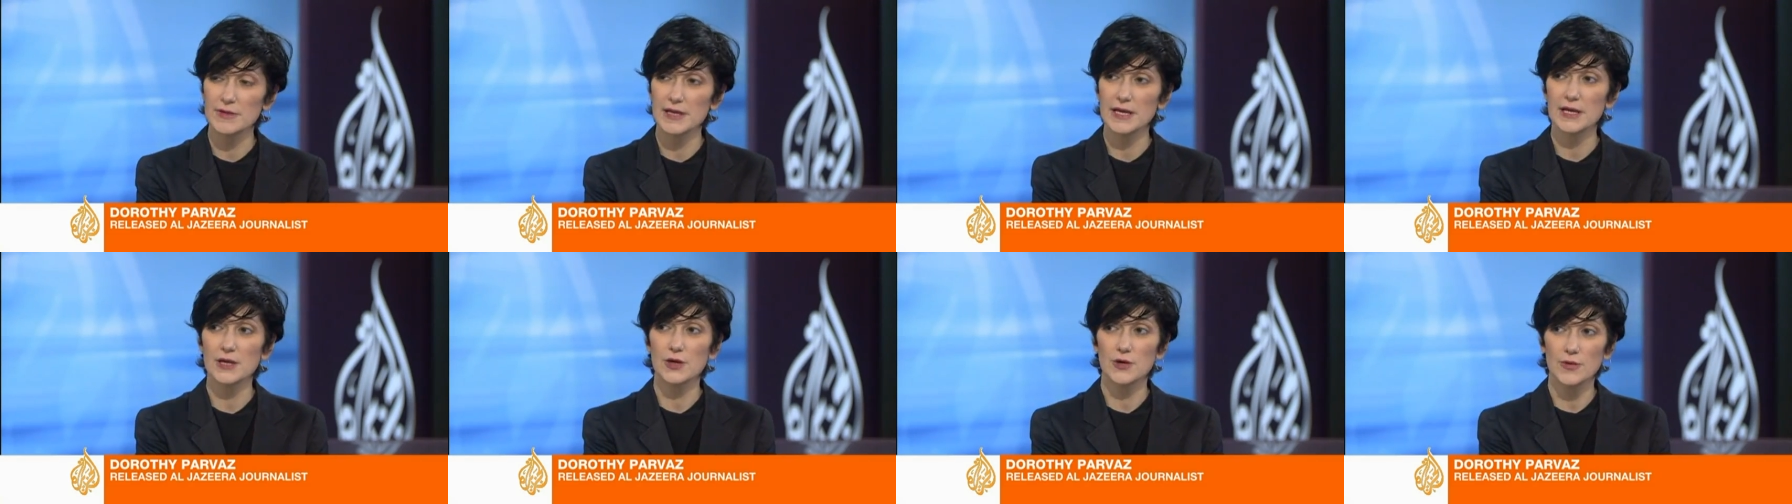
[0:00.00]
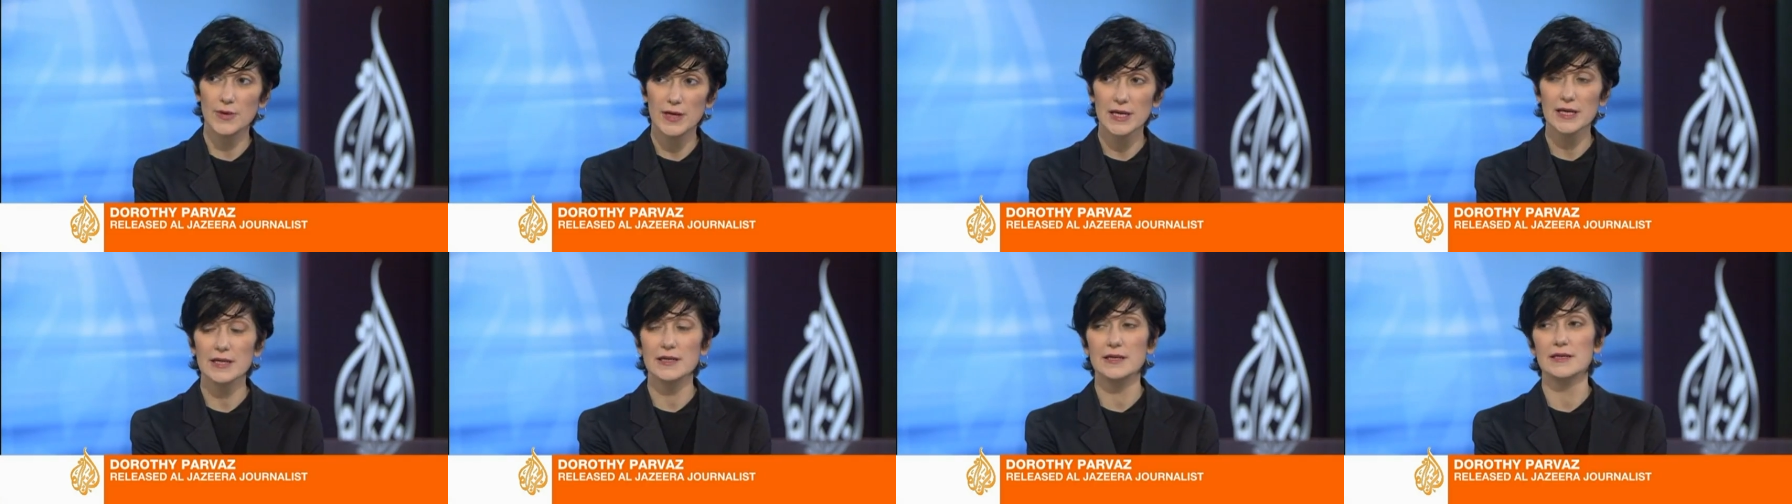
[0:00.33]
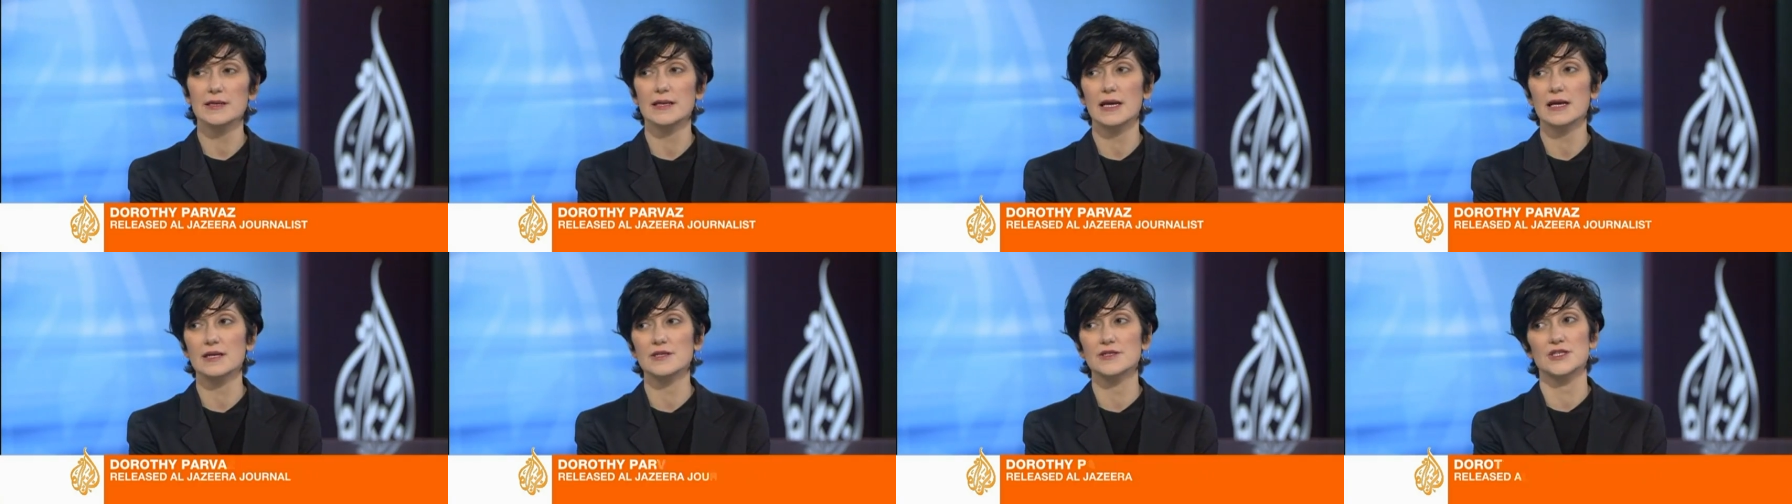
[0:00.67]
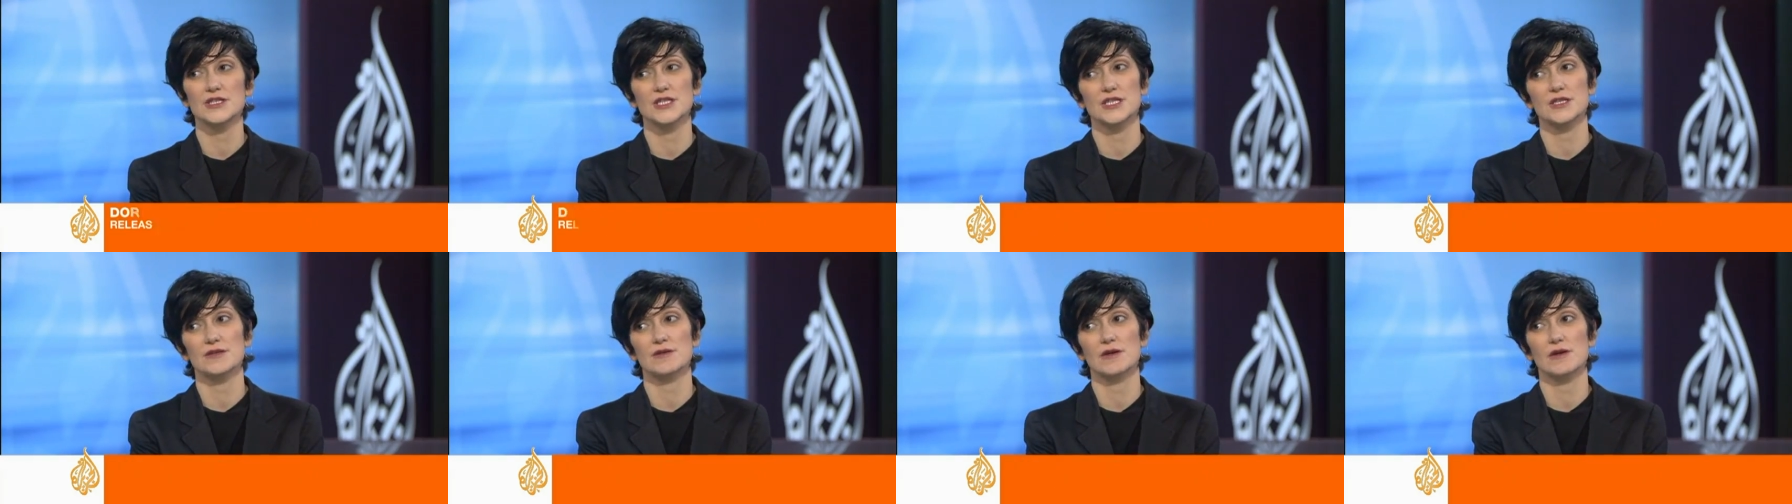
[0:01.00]
They equated Al
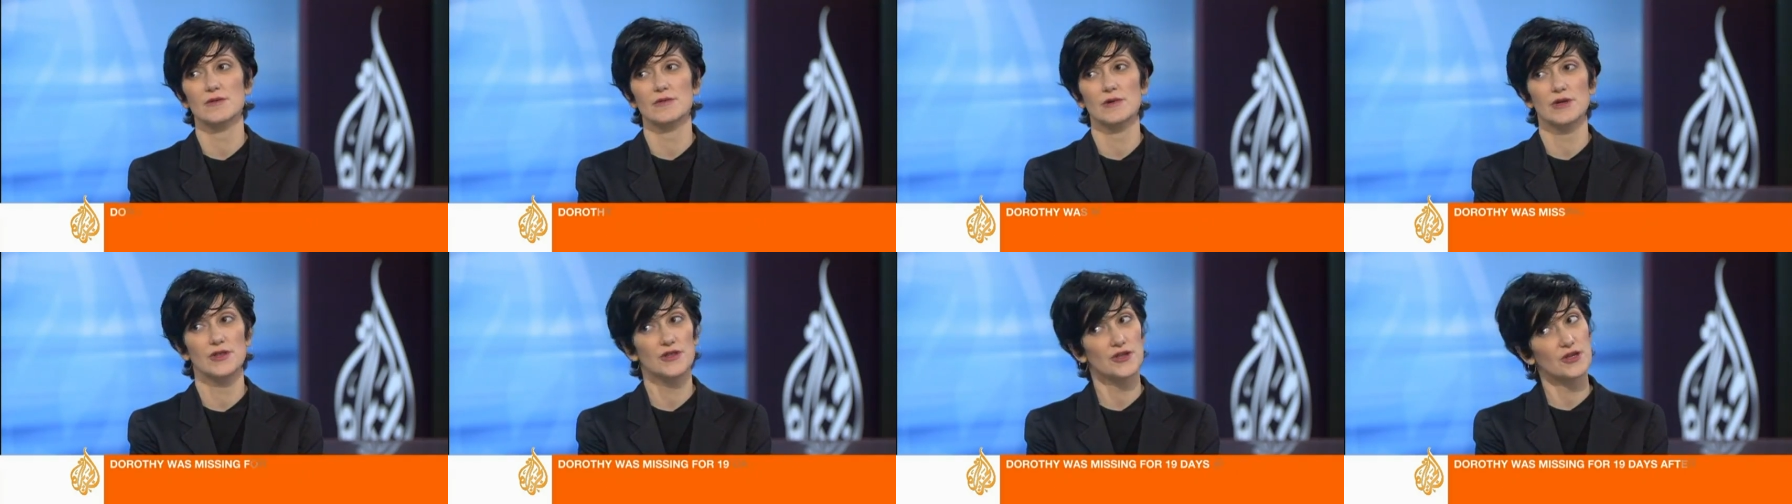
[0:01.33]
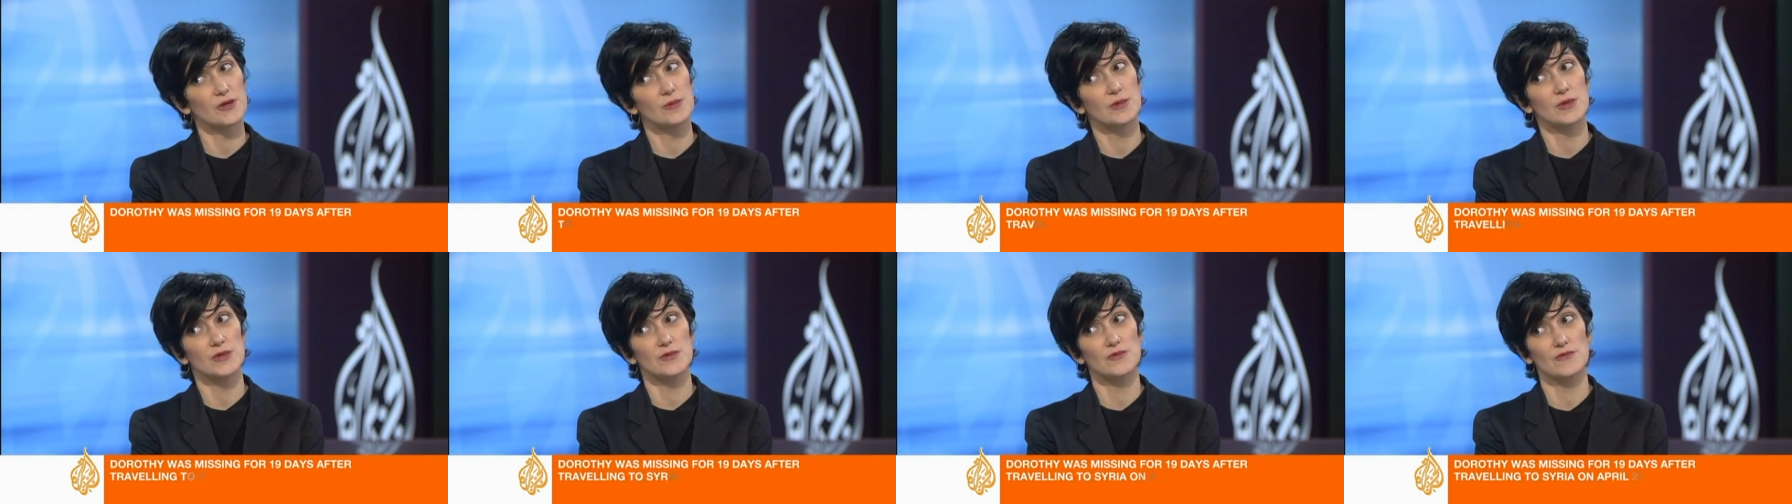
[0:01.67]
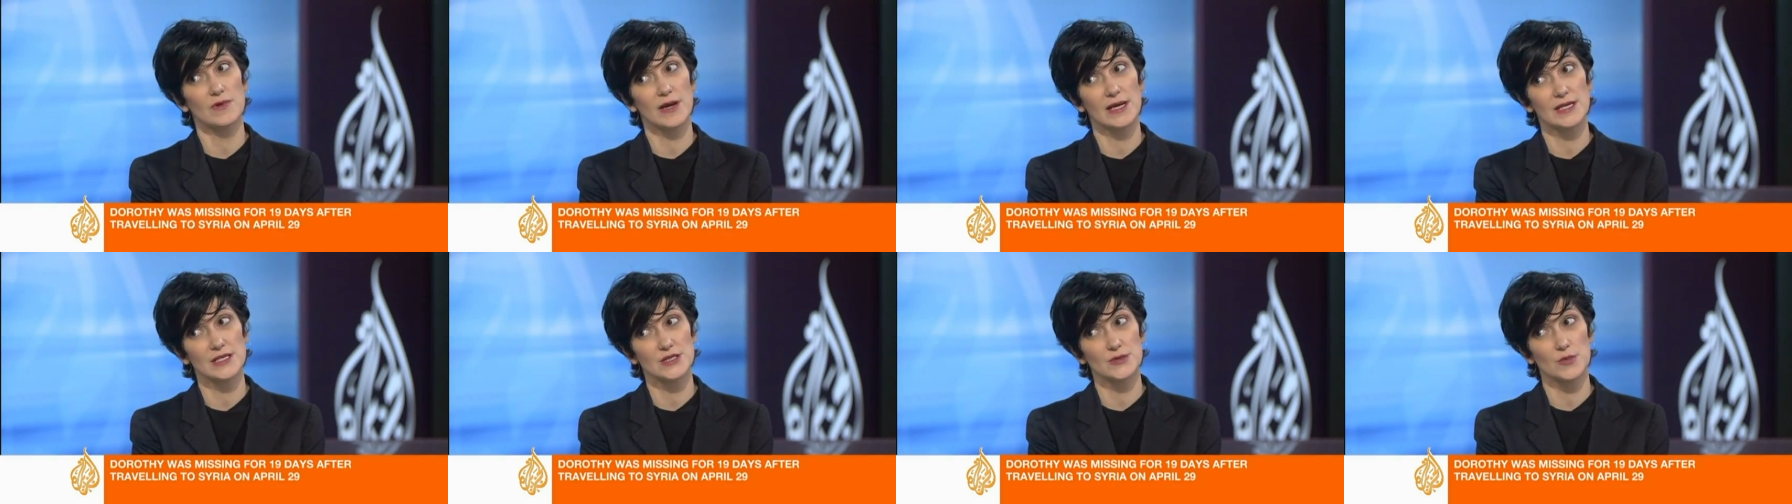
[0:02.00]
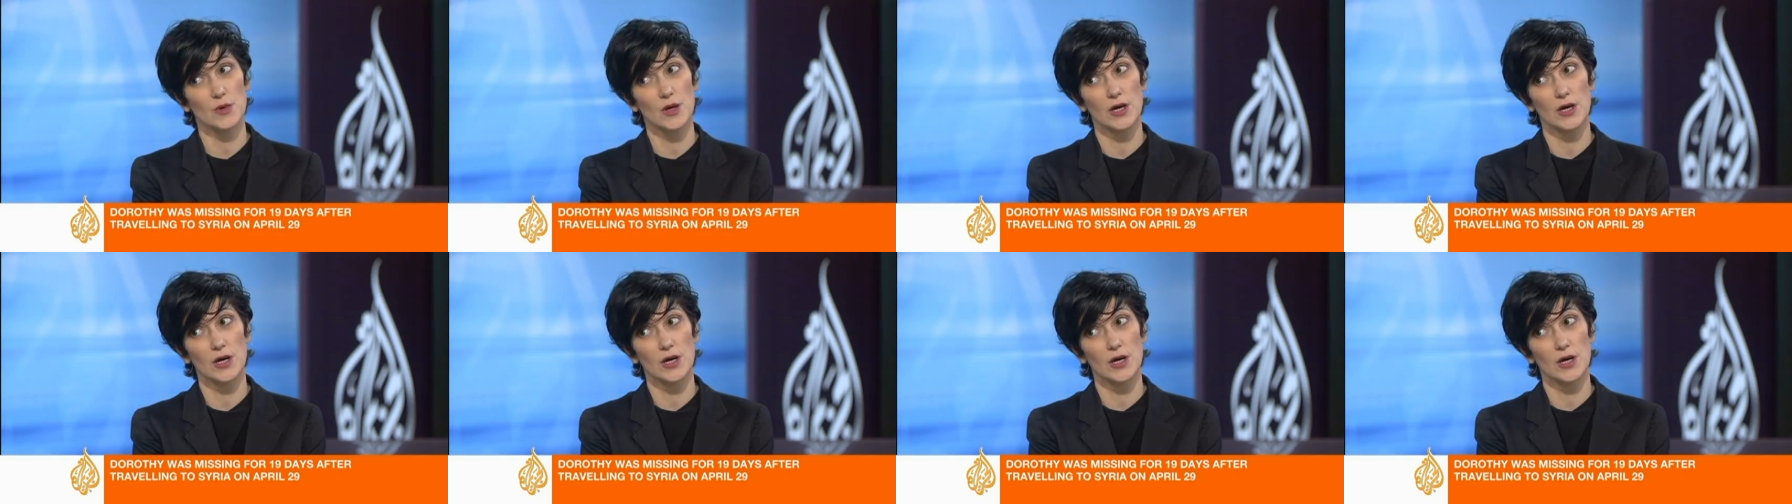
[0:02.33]
Jazeera with Human Rights